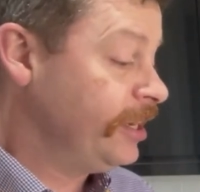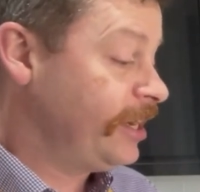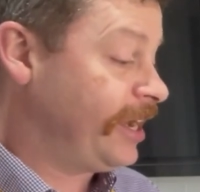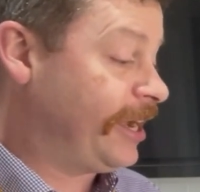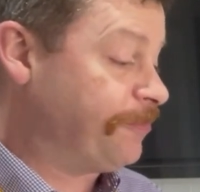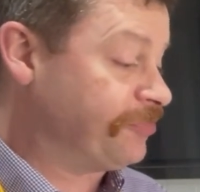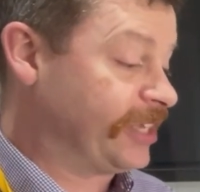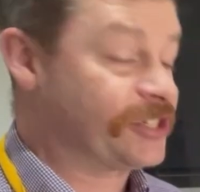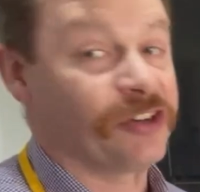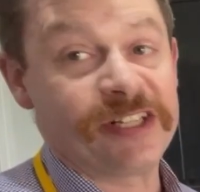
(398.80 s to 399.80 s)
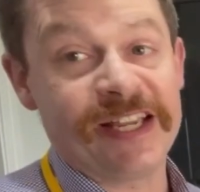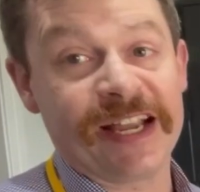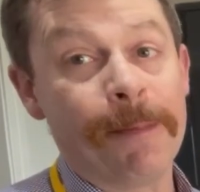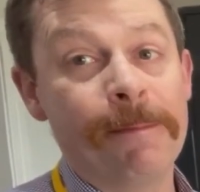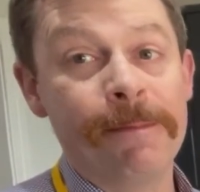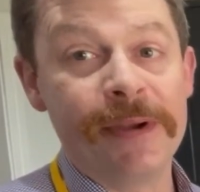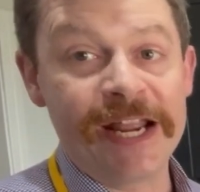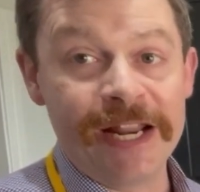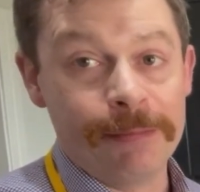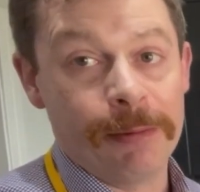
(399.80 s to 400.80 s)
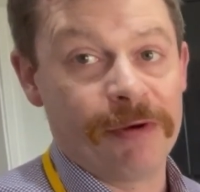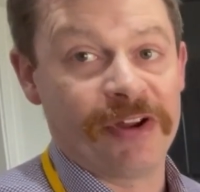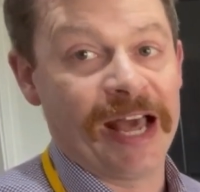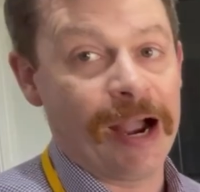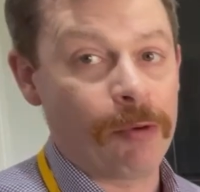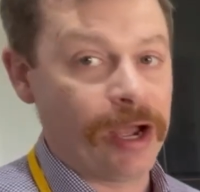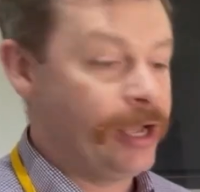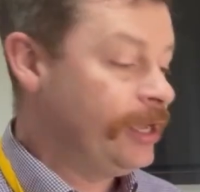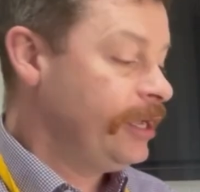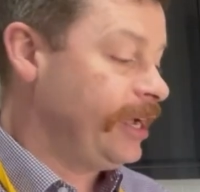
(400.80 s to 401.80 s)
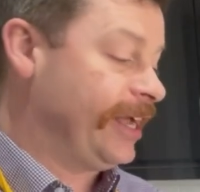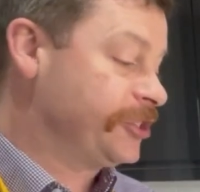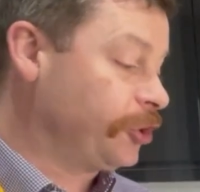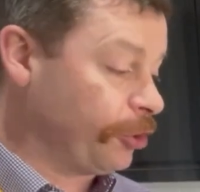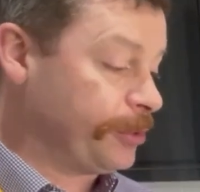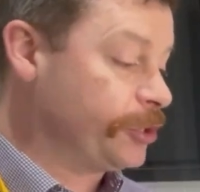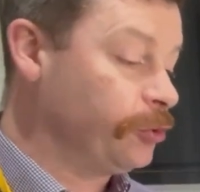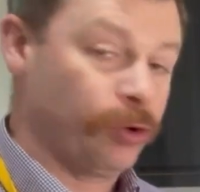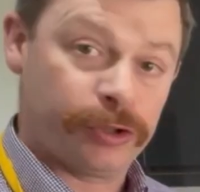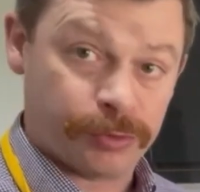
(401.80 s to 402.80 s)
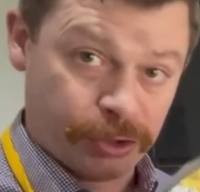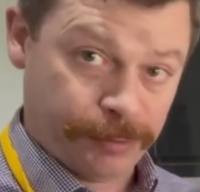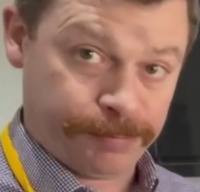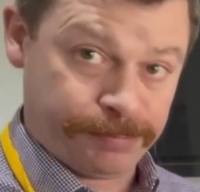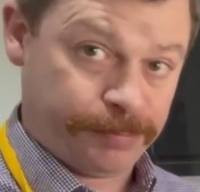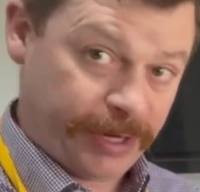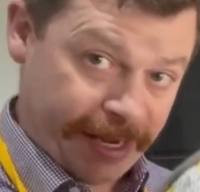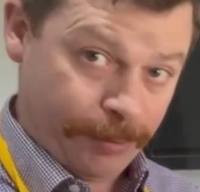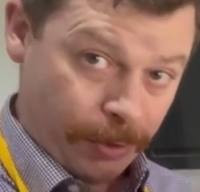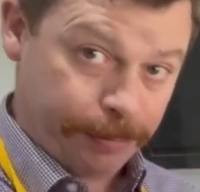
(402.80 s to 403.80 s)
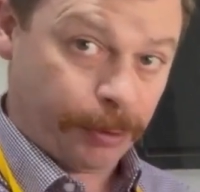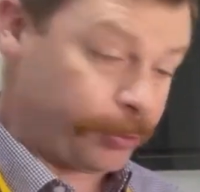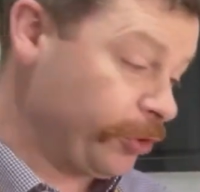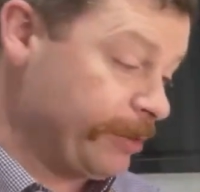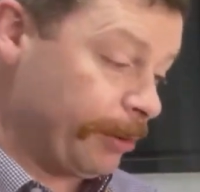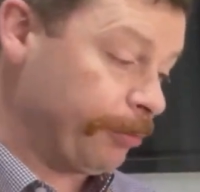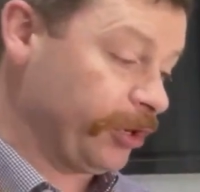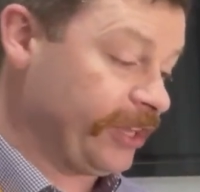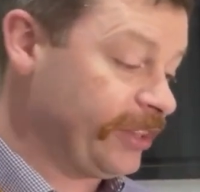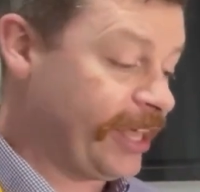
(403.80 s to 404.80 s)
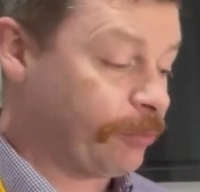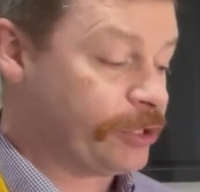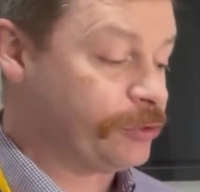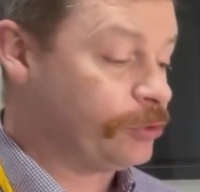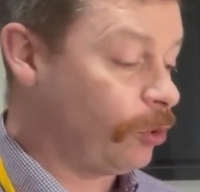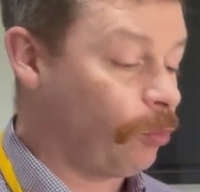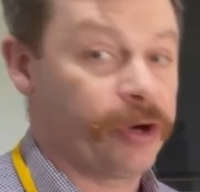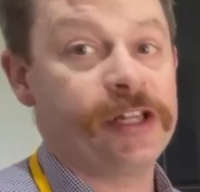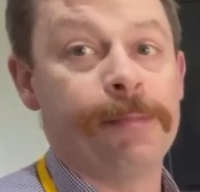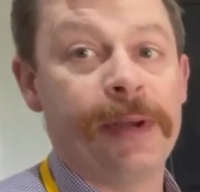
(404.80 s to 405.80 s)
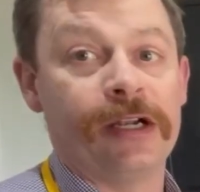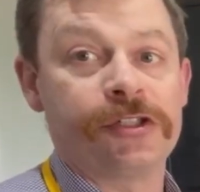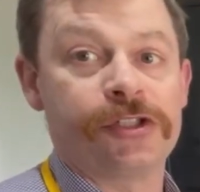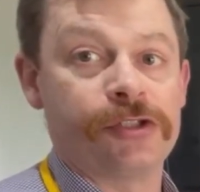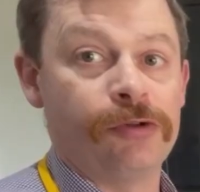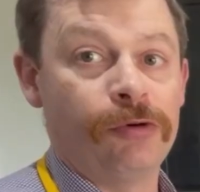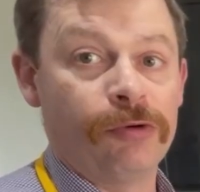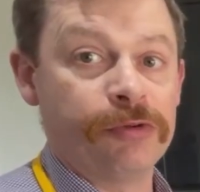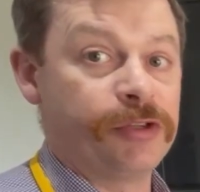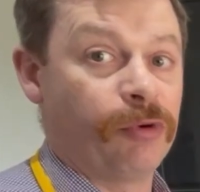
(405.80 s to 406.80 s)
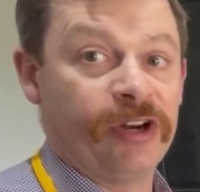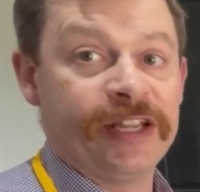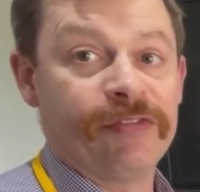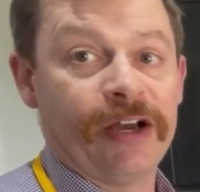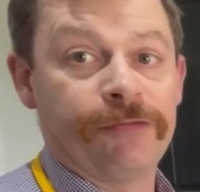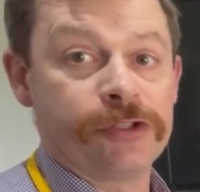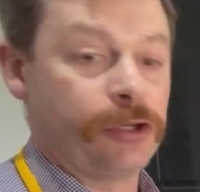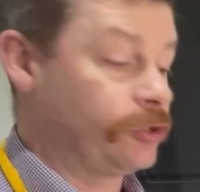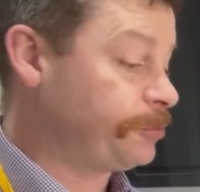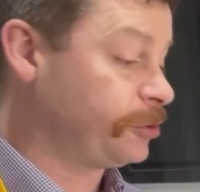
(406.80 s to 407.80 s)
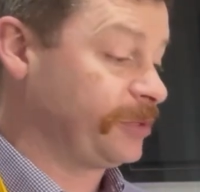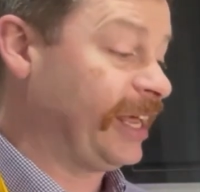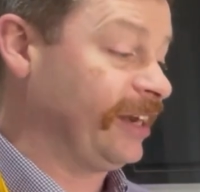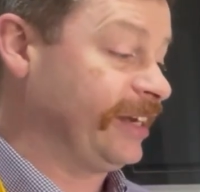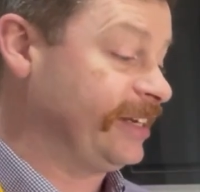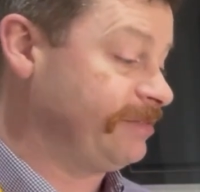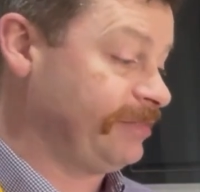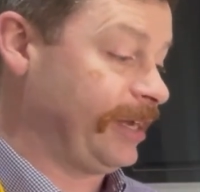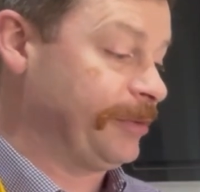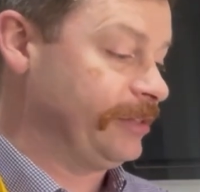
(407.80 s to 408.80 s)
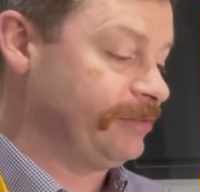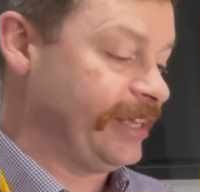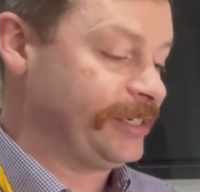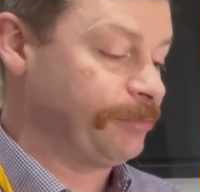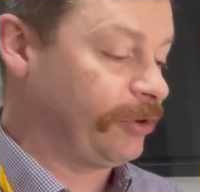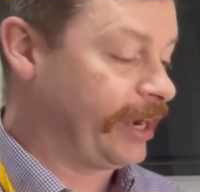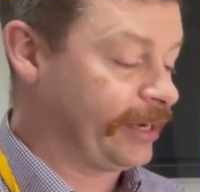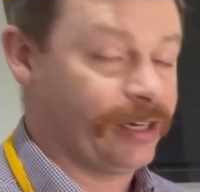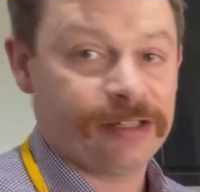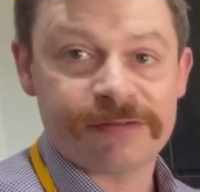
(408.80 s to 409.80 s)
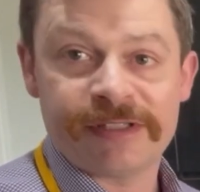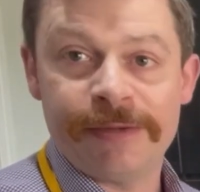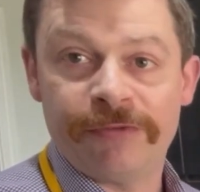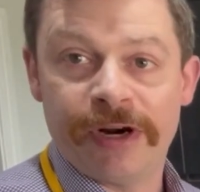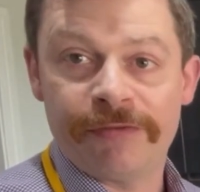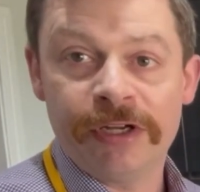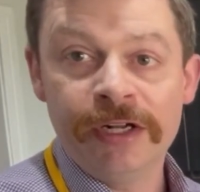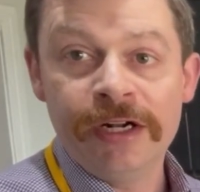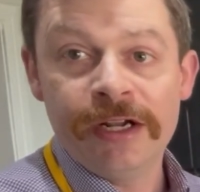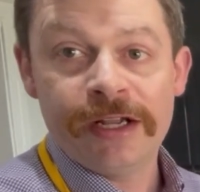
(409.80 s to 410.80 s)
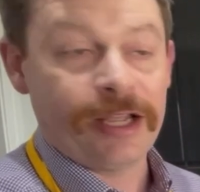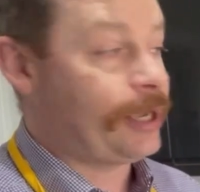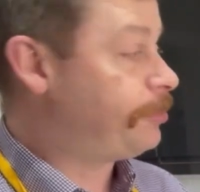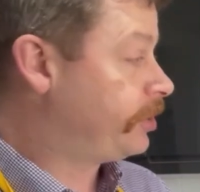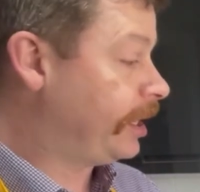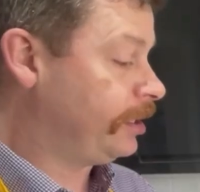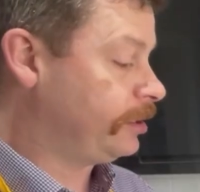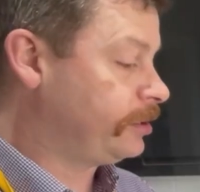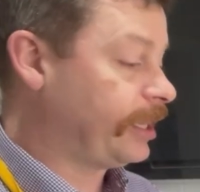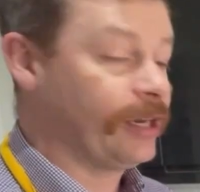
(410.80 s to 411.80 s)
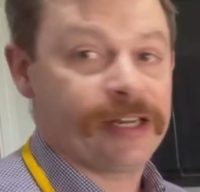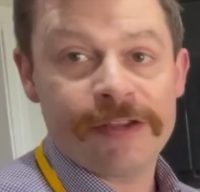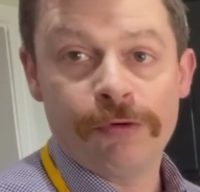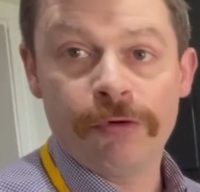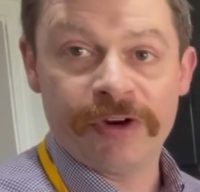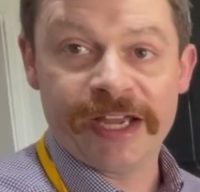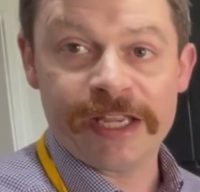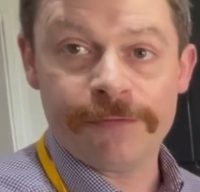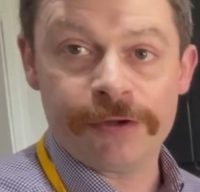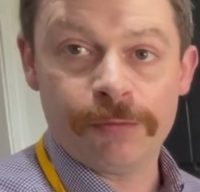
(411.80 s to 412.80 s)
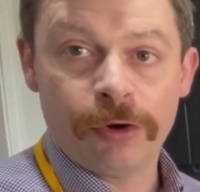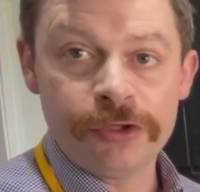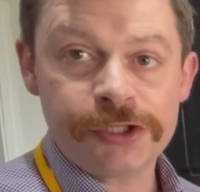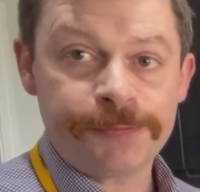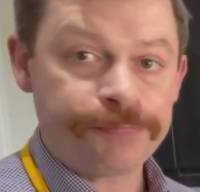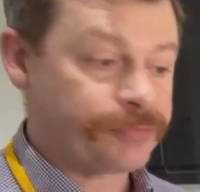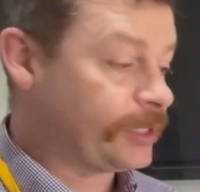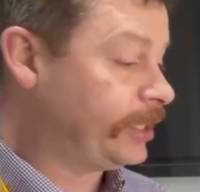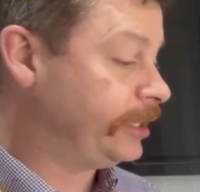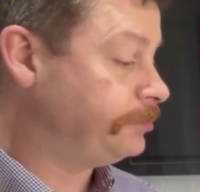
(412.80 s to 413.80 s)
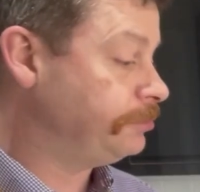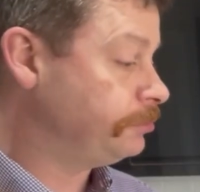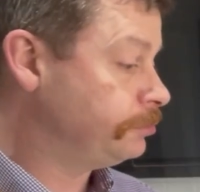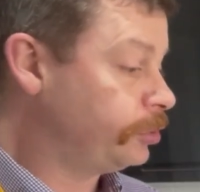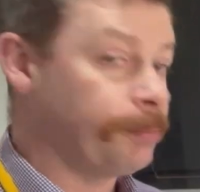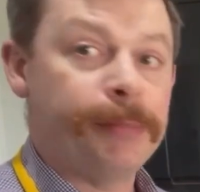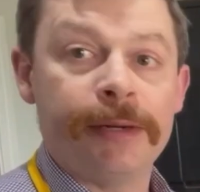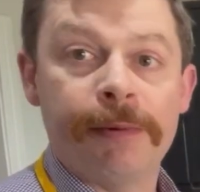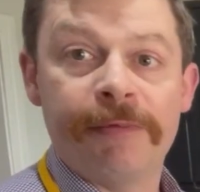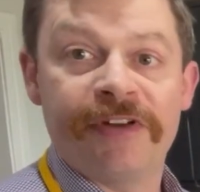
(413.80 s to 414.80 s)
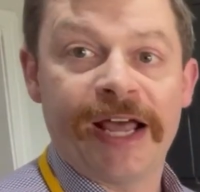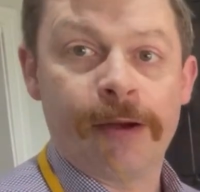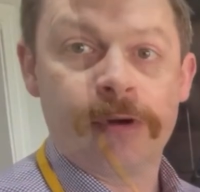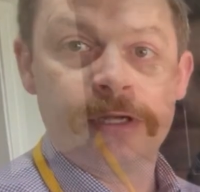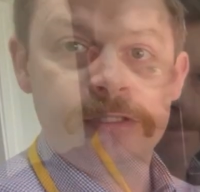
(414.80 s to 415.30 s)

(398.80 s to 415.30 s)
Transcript: It's going to take a minimum of 1 hour. It's got to be cool because we're going to whip up cream and put it in there. We do not want it to melt, so you want to leave that for as long as possible. I mean, it's meringue, it'll keep forever, but that'll leave overnight if you want. But minimum of 1 hour.